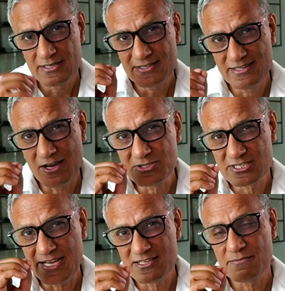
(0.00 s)
those
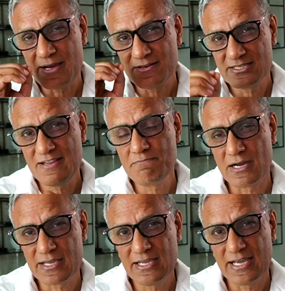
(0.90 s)
things about
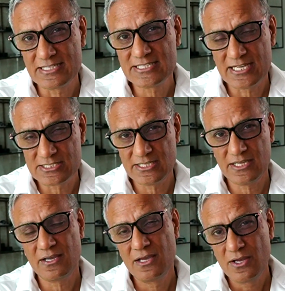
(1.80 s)
debugging and
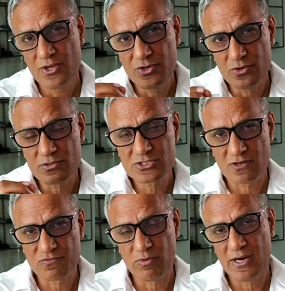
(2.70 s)
testing your
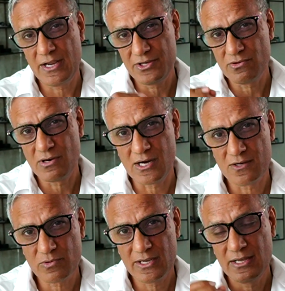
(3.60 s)
software and your
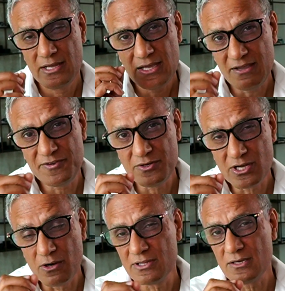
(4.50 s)
hardware. If you
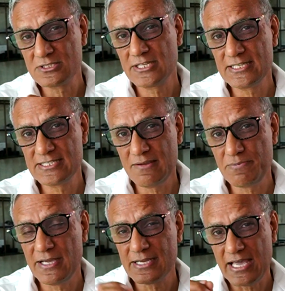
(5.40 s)
know those things
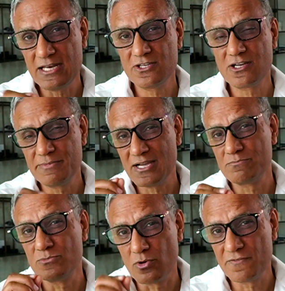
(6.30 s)
deeply, again, you're going to become
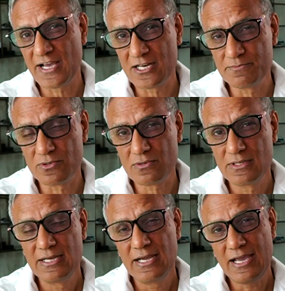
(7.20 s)
more valuable
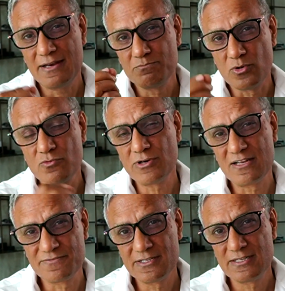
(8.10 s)
and more
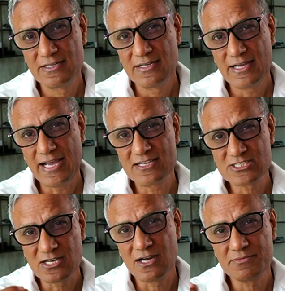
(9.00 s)
relevant as
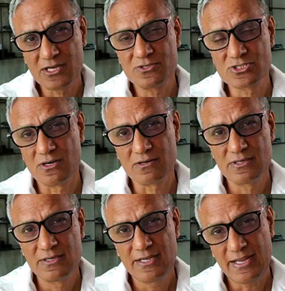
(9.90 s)
time goes on
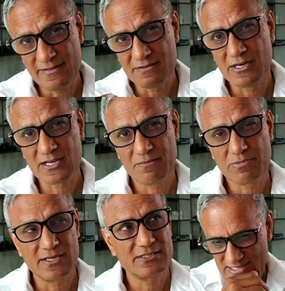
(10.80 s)
in the
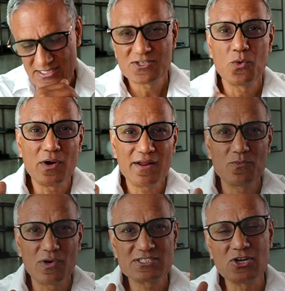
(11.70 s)
marketplace. So, what,
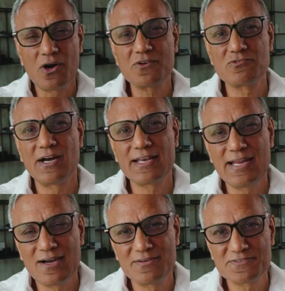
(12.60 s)
what's hot right now, as